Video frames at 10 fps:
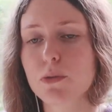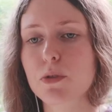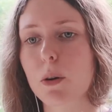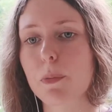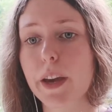
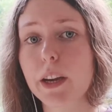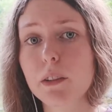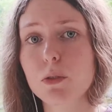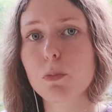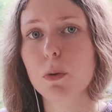from
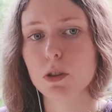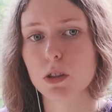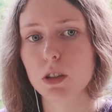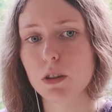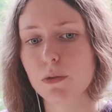negative to
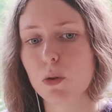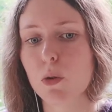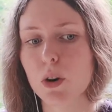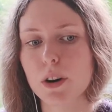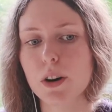positive,
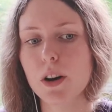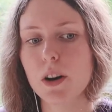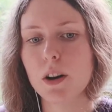or